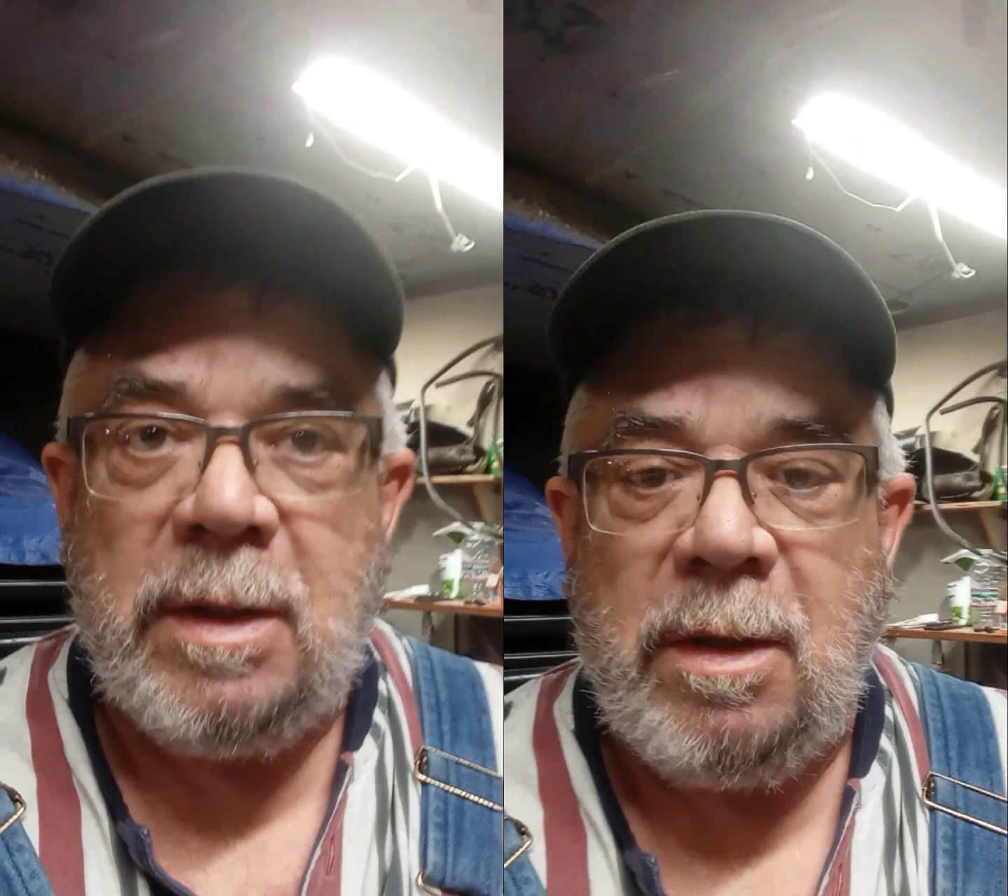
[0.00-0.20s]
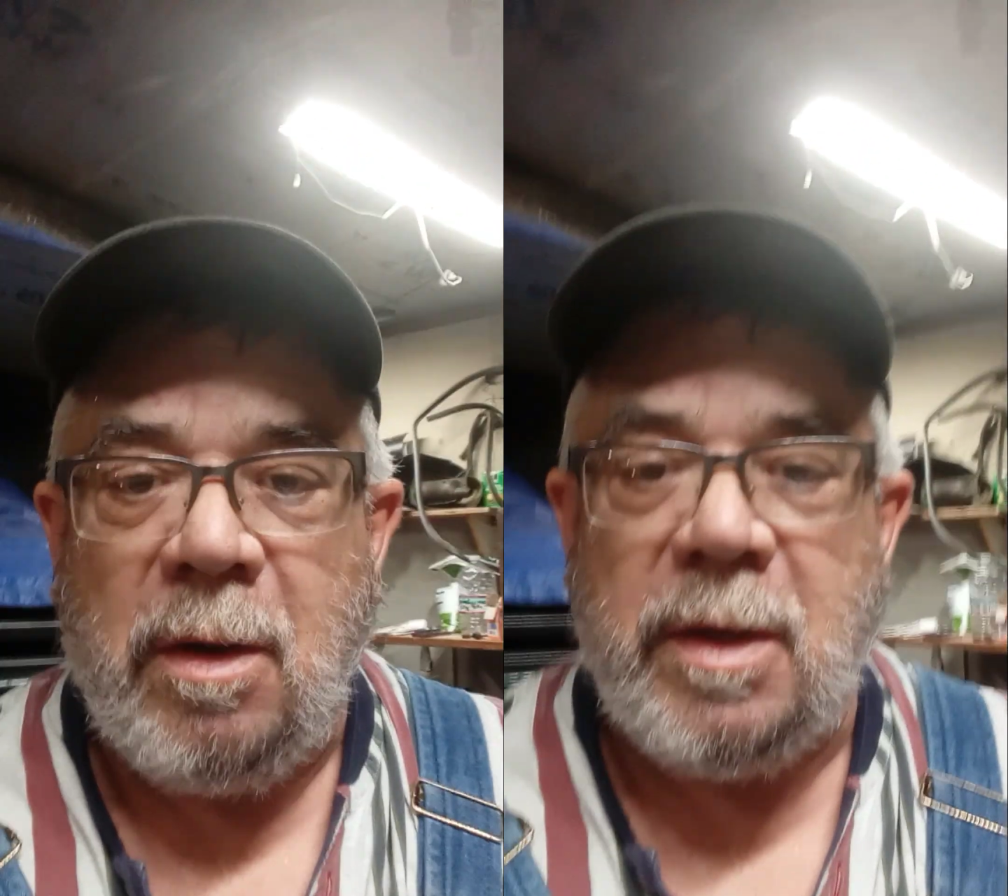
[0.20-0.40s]

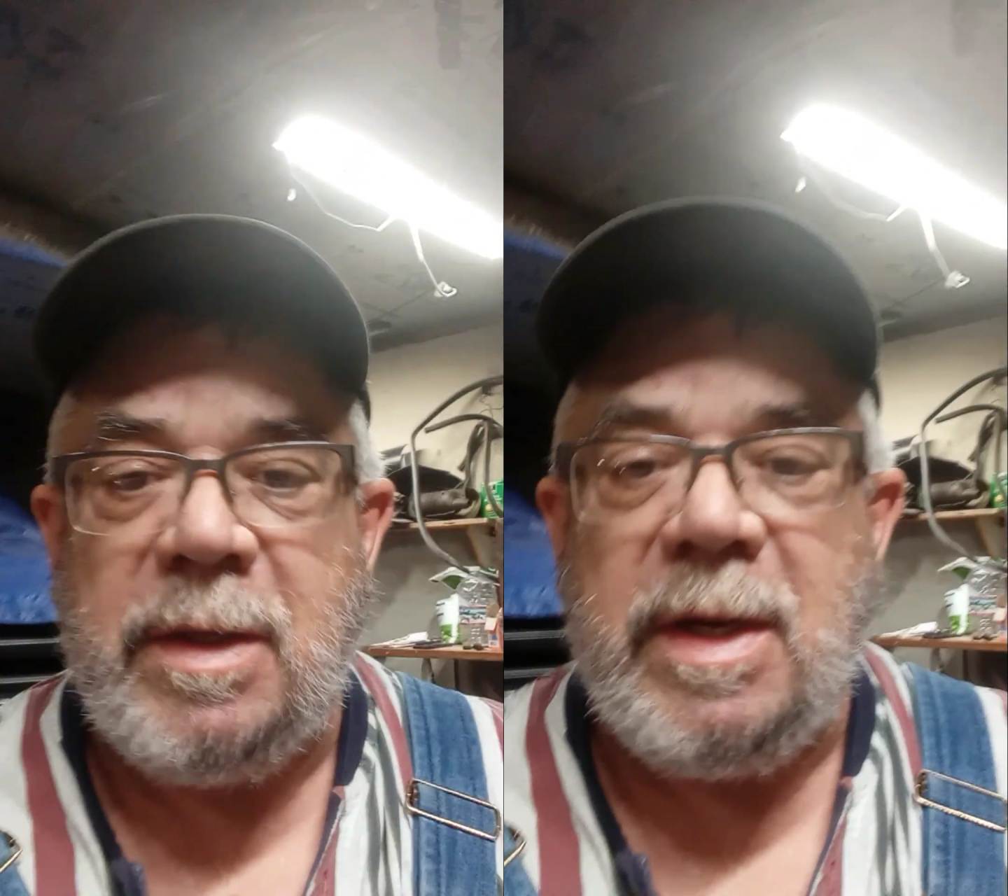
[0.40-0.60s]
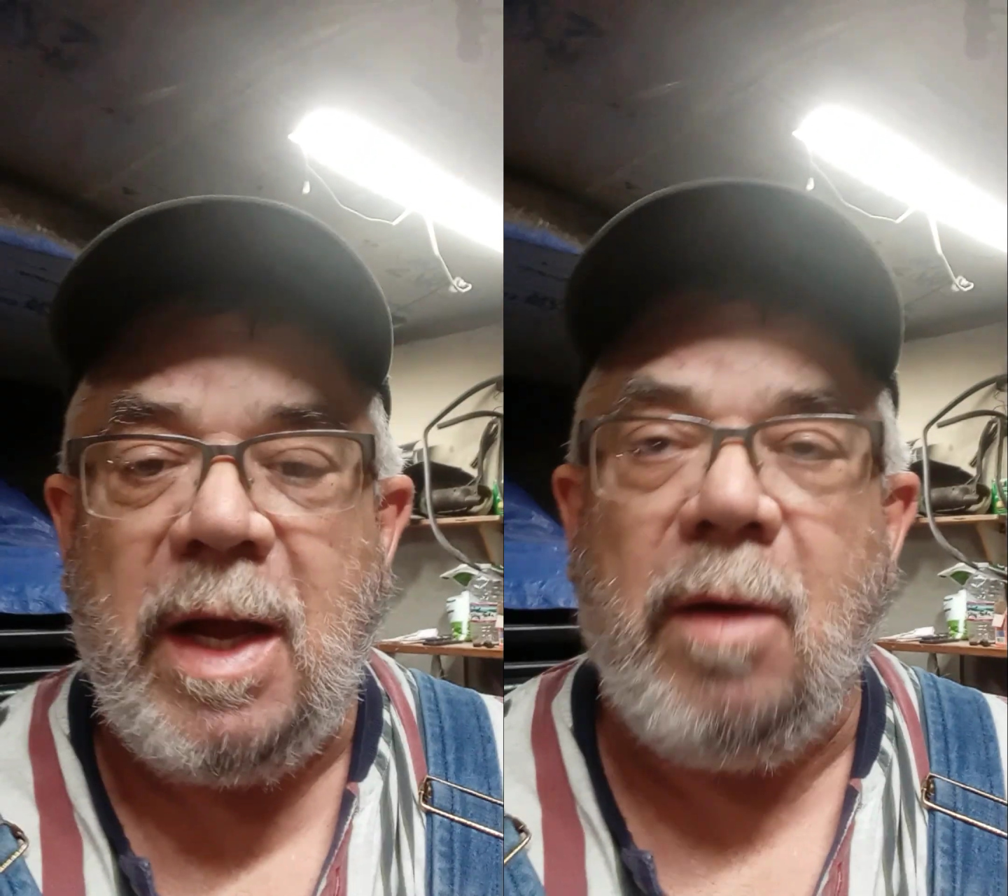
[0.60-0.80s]
on a
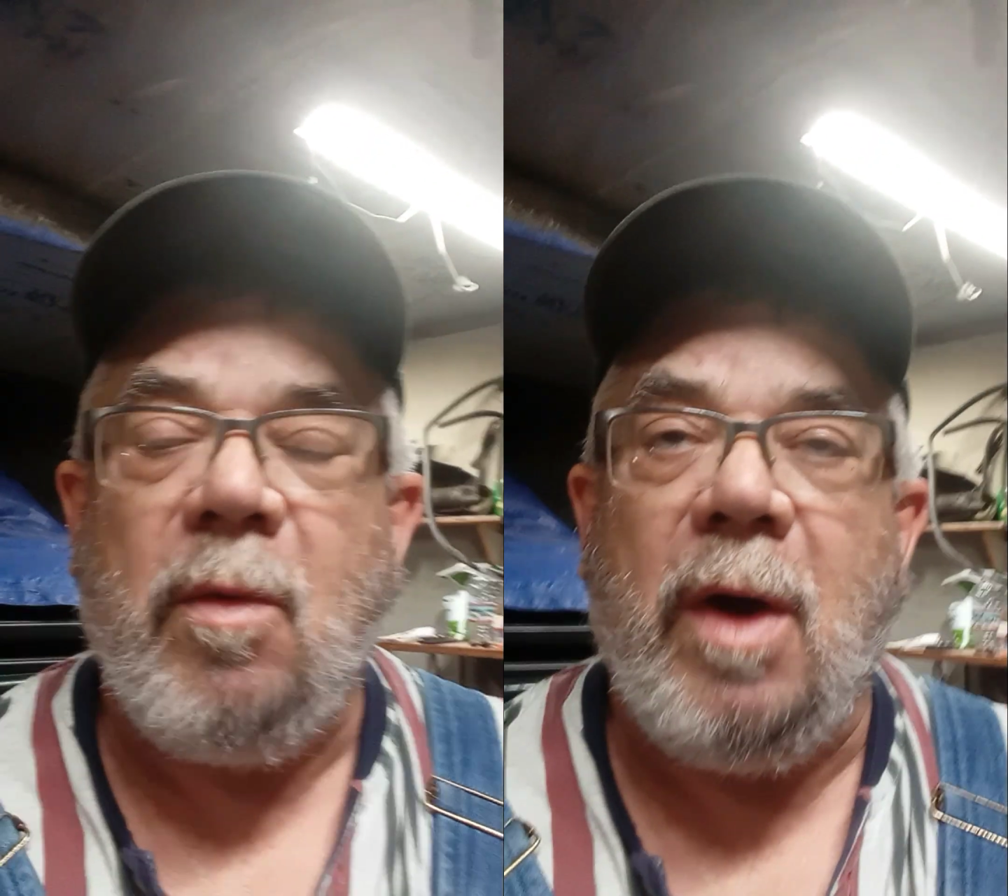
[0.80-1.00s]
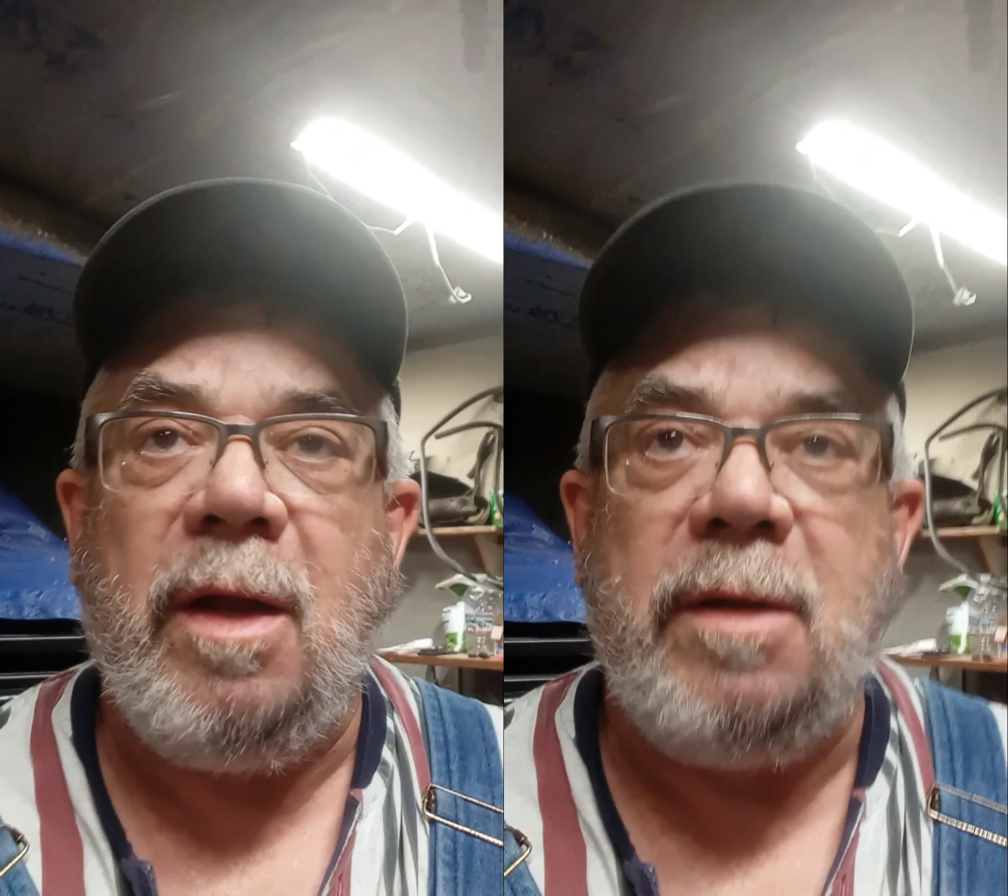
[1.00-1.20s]

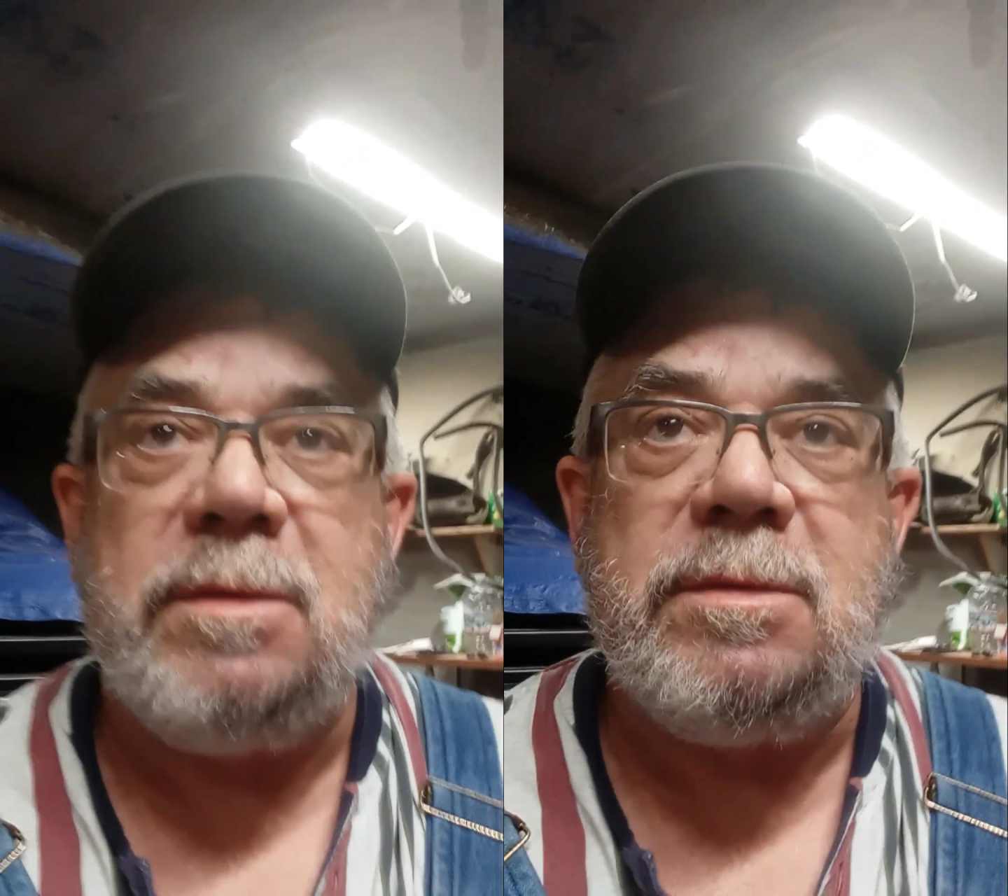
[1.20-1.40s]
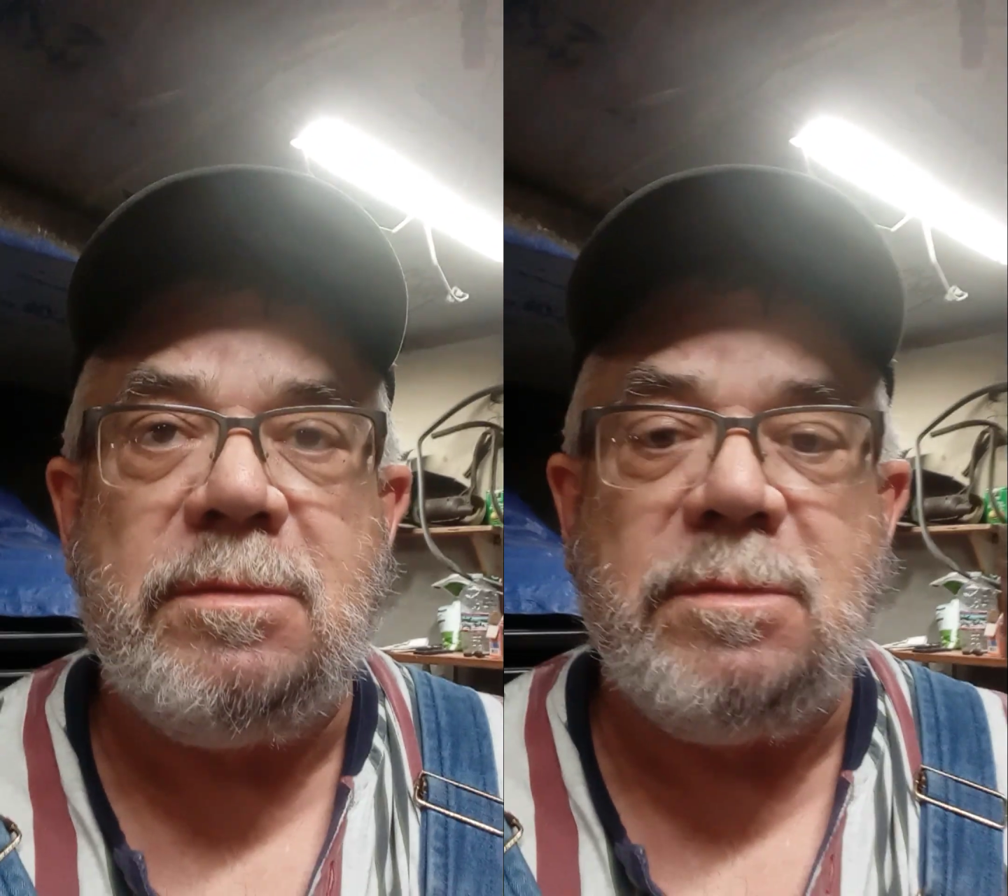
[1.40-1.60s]
DIY
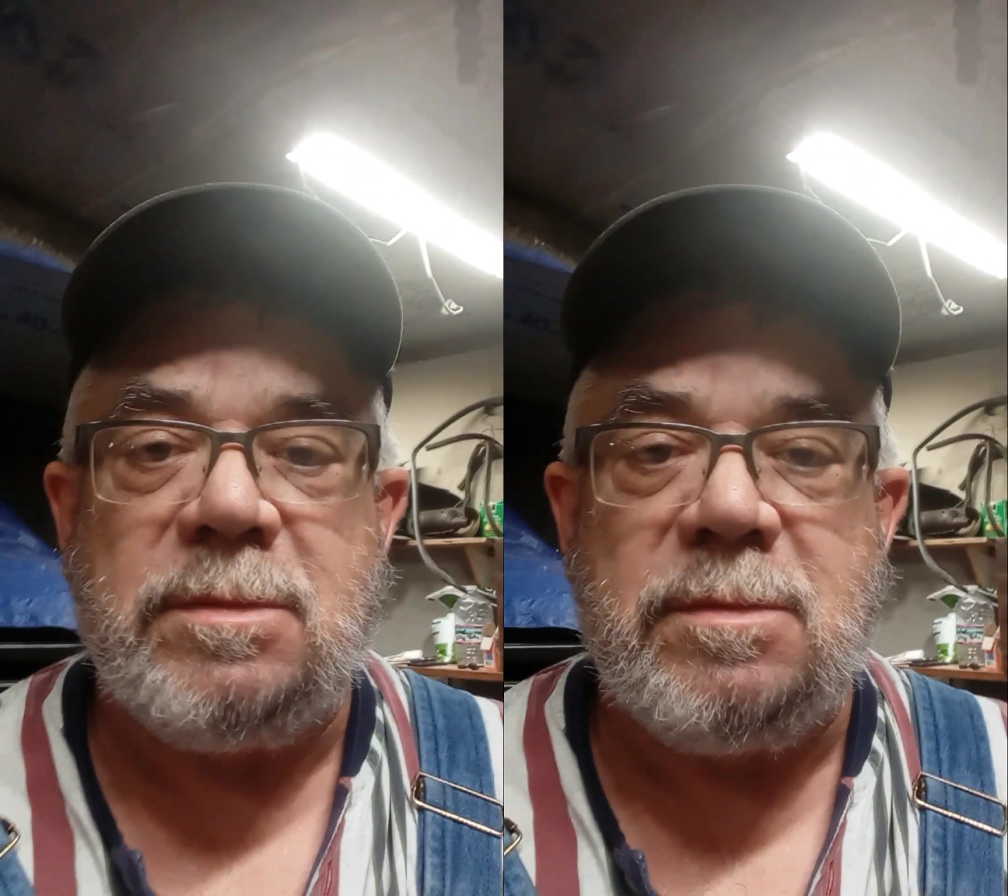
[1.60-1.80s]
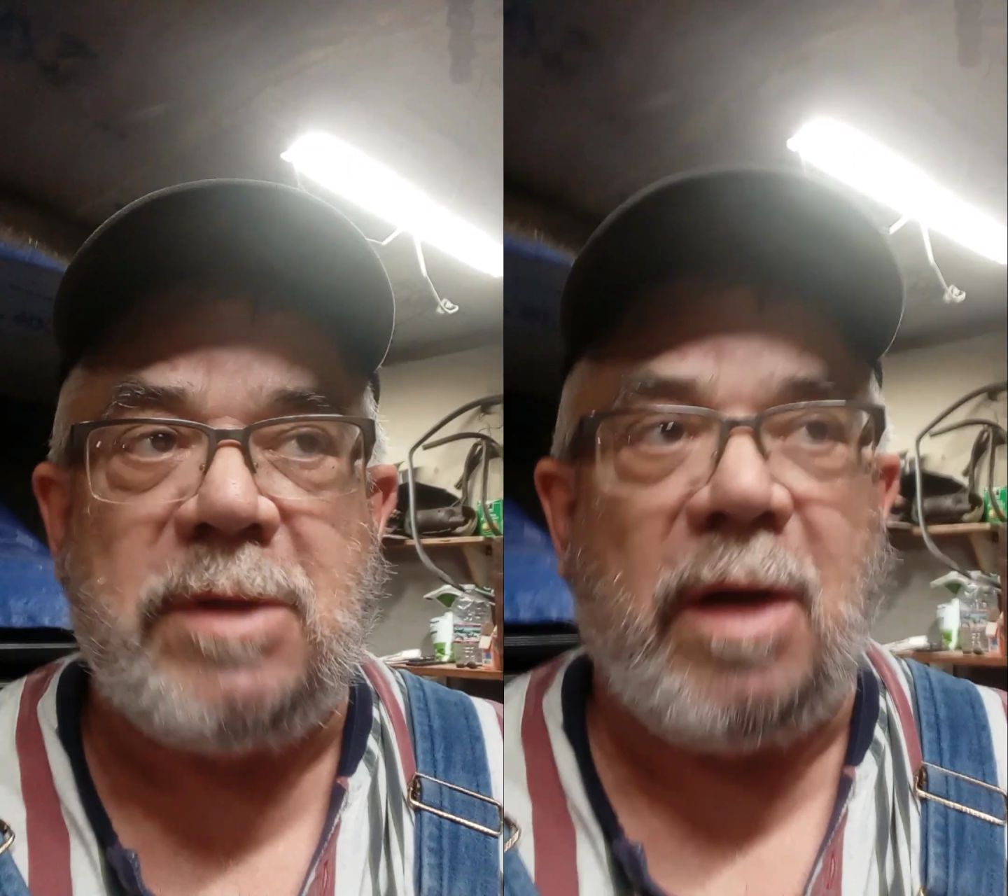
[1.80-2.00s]
type